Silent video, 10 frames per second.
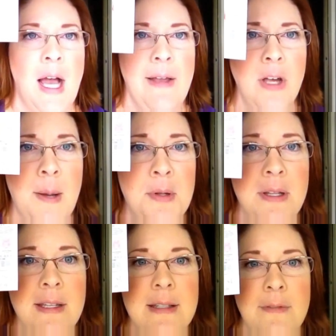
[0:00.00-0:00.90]
I have a couple
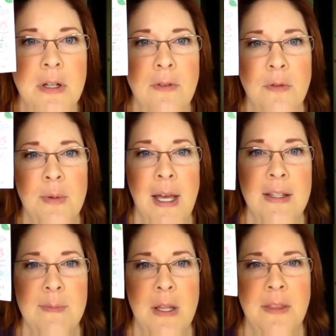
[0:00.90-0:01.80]
of these left over from
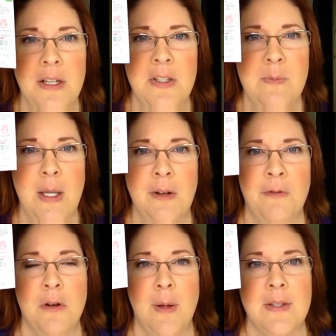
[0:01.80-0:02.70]
last month. I just made a
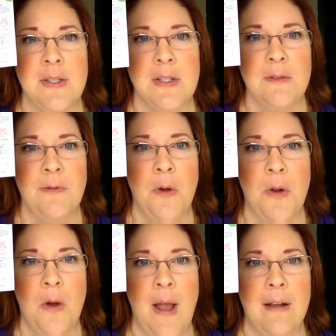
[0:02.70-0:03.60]
4x6
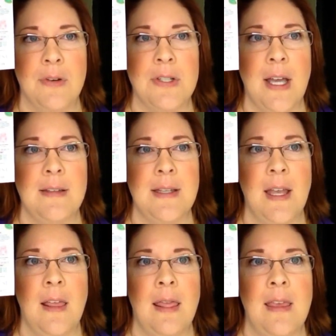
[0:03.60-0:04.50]
photo
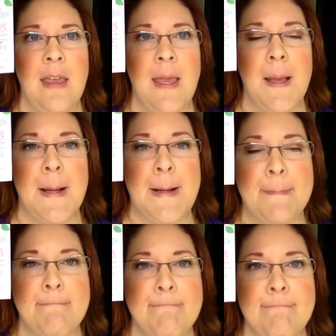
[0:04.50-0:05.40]
advertising the
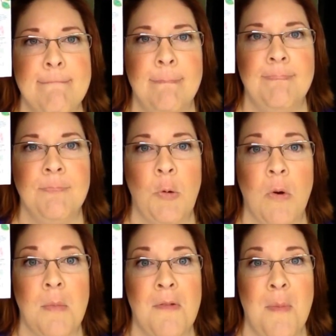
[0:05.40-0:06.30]

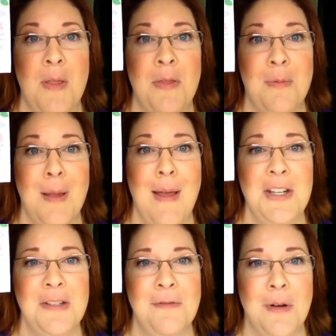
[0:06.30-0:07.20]
Warmer of the Month
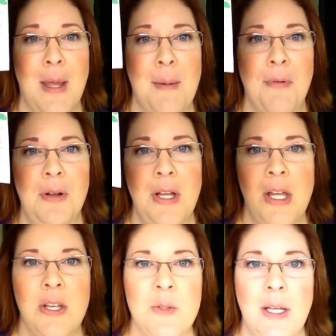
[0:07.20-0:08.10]
Reimagine from April.
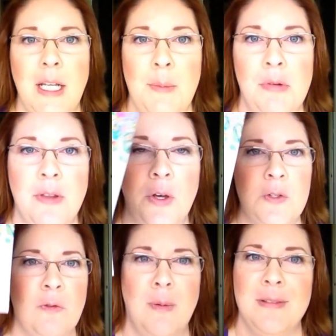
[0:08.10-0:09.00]
So I got a couple of
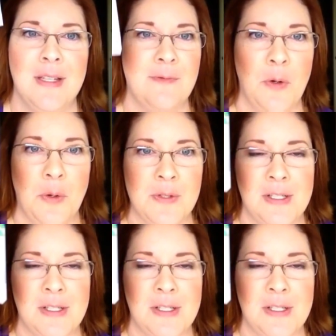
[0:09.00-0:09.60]
those 4x6 photos.